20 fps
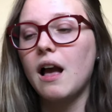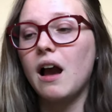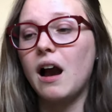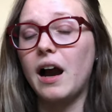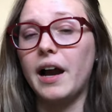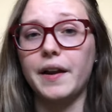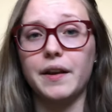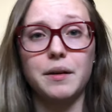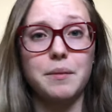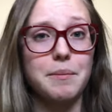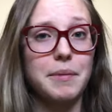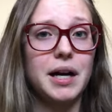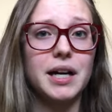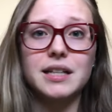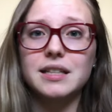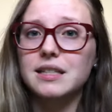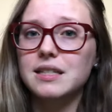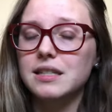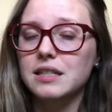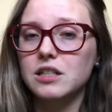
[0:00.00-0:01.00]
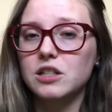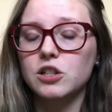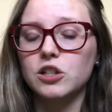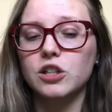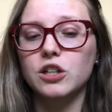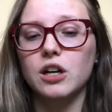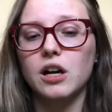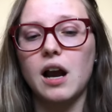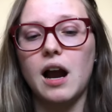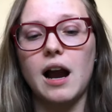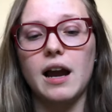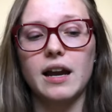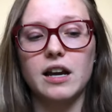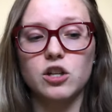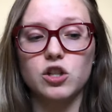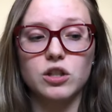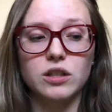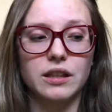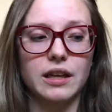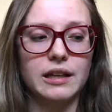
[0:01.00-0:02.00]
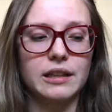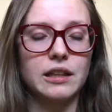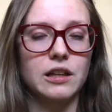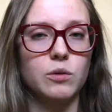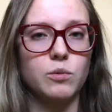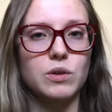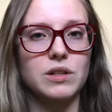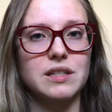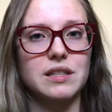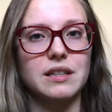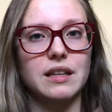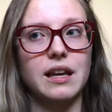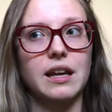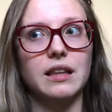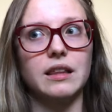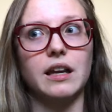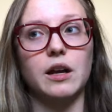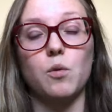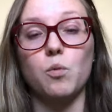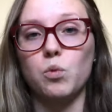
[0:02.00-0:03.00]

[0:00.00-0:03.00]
I didn't mind Cinder. I actually liked that it wasn't a like